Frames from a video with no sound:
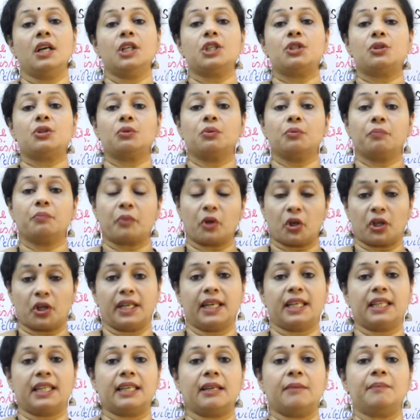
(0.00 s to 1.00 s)
to
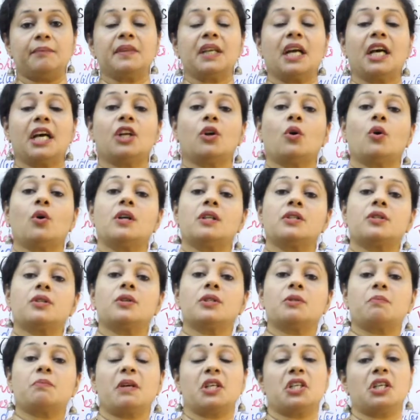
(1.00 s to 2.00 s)
protect them, and also
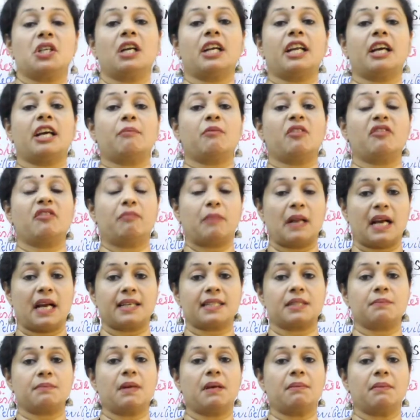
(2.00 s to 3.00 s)
special type of
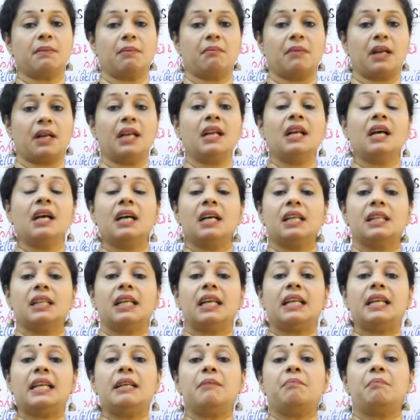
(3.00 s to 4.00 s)
plasma membrane.
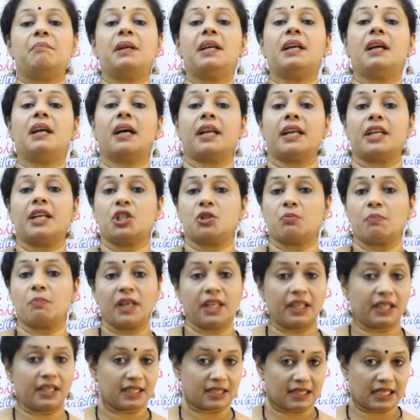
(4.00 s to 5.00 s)
That lipid
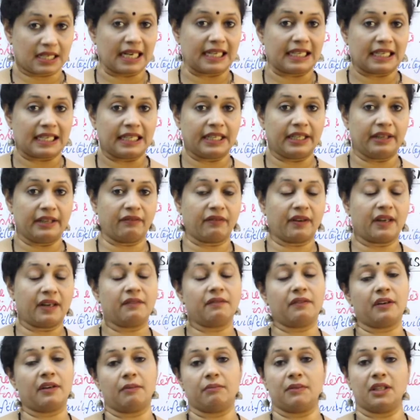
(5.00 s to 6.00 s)
arrangement is slightly different
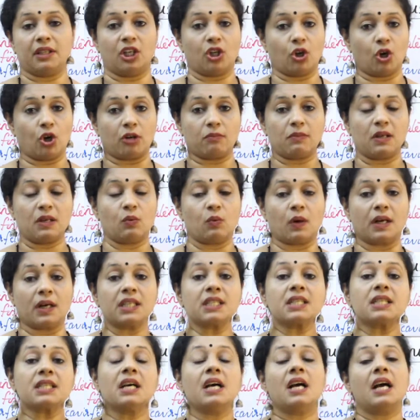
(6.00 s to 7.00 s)
from the normal
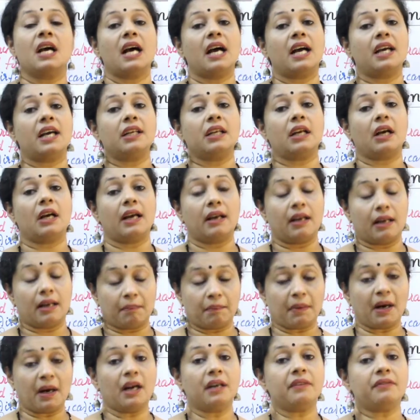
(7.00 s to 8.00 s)
ones. And
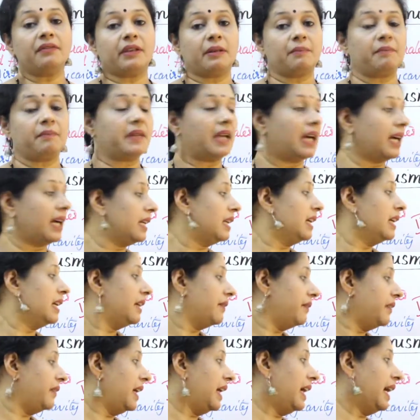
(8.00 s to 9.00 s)
apart from that,
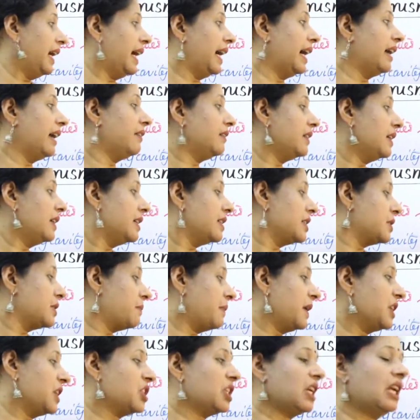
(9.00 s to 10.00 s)
they have
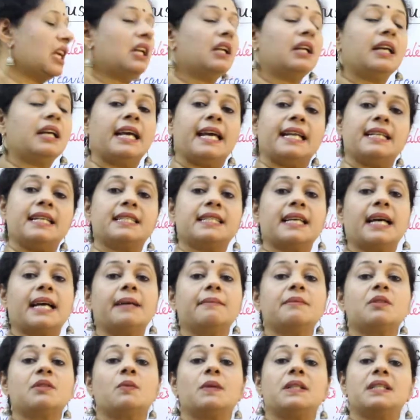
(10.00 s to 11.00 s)
special
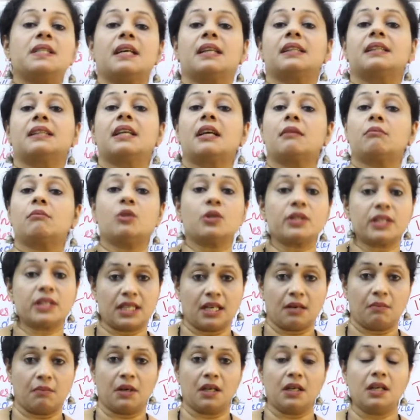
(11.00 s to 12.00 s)
enzymes which are
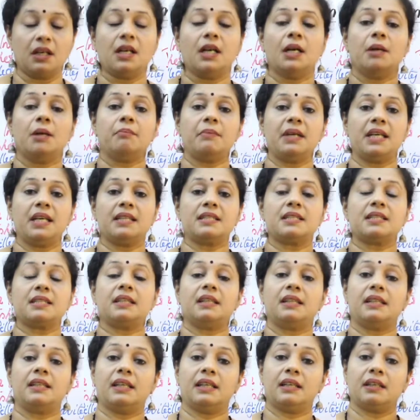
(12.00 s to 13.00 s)
thermostable. Means
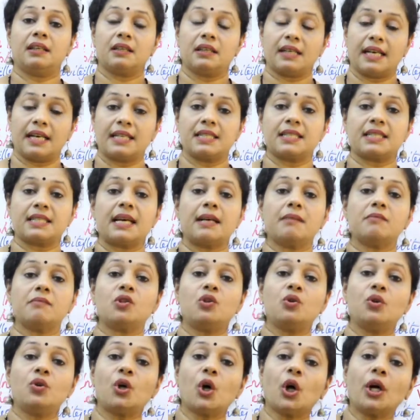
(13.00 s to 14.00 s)
the enzymes
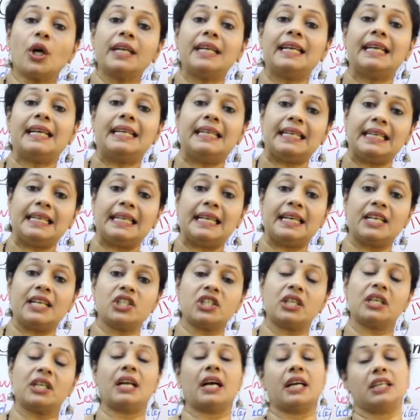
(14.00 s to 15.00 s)
do not get
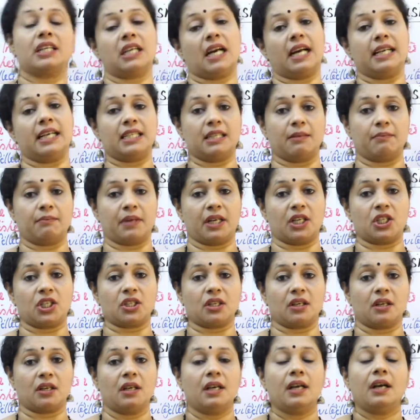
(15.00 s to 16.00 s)
denatured at high
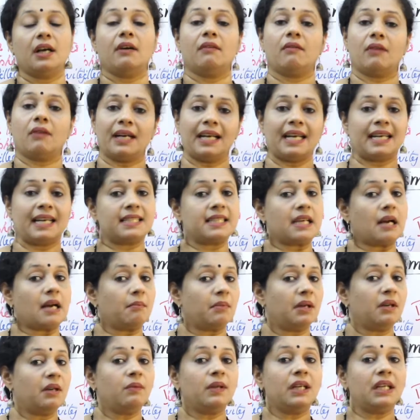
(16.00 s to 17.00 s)
temperature. One
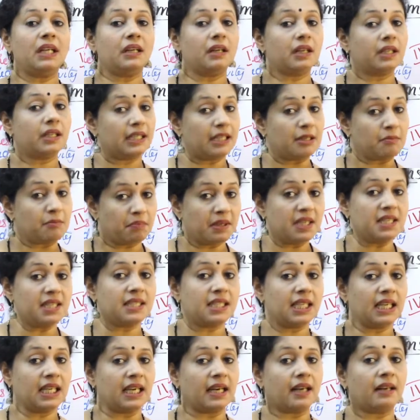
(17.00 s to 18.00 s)
example we learn in
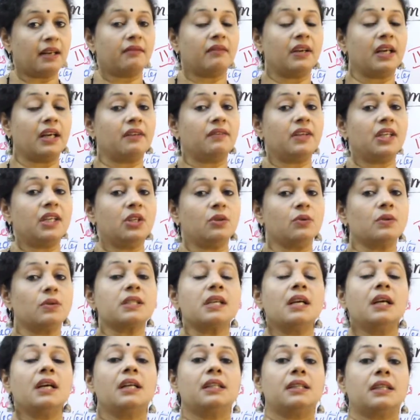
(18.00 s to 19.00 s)
PCR, where we use
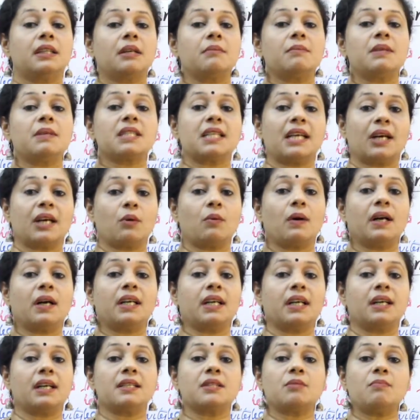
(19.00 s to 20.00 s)
Thermus
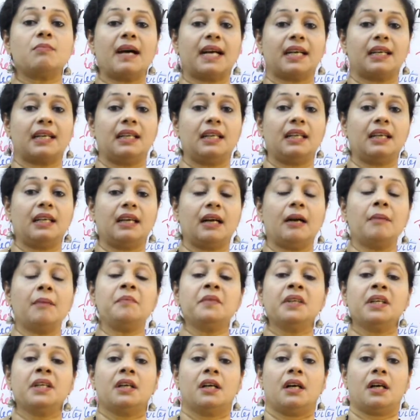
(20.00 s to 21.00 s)
aquaticus bacteria,
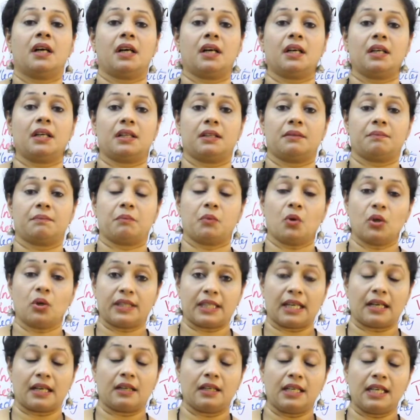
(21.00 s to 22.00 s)

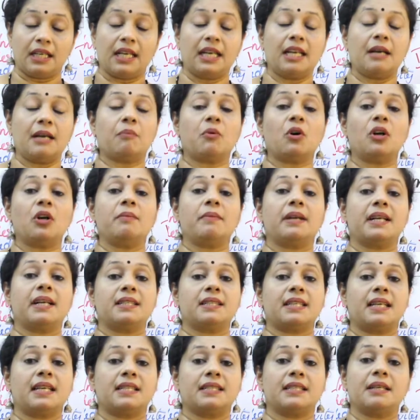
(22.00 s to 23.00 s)
DNA
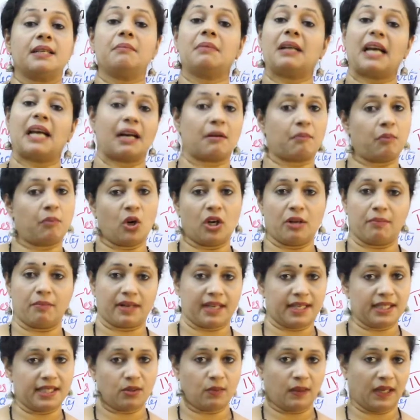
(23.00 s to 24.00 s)
polymerase enzyme, TAC
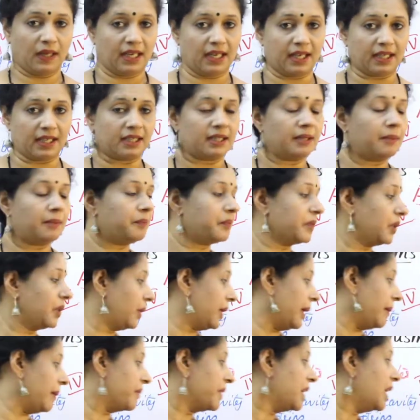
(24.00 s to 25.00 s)
polymerase we learned.
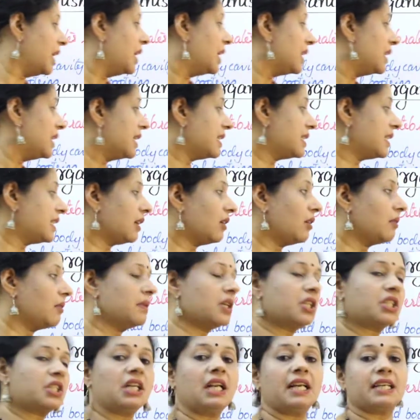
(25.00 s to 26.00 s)
Okay, that's the
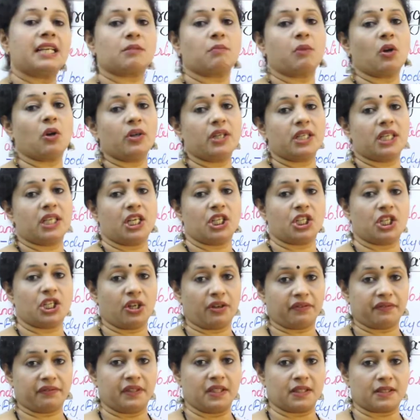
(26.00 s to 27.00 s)
commercial exploitation
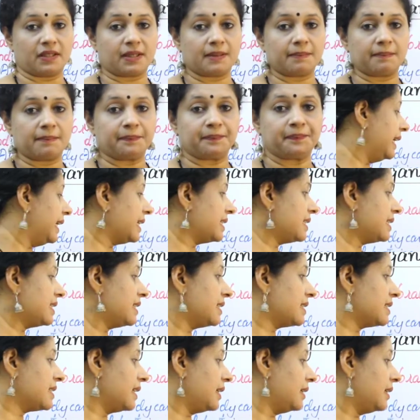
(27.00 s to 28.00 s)
of this. The next
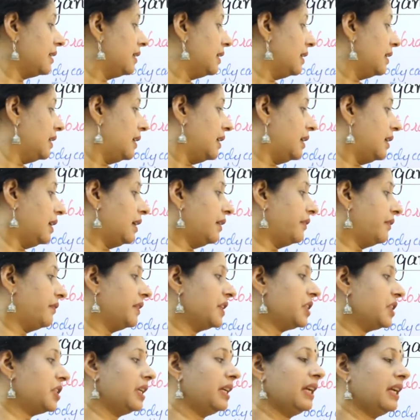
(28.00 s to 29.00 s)
is a
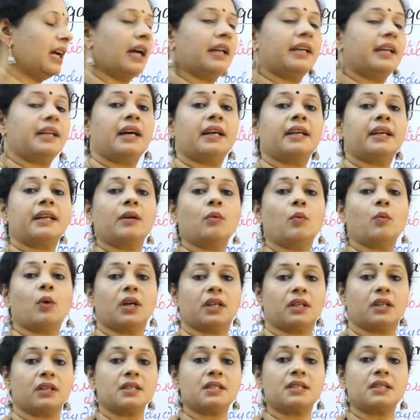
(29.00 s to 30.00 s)
fish in Antarctic
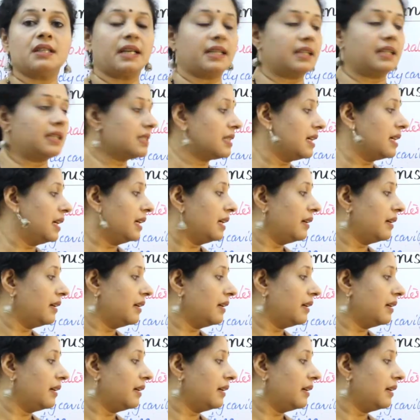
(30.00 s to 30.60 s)
waters, that is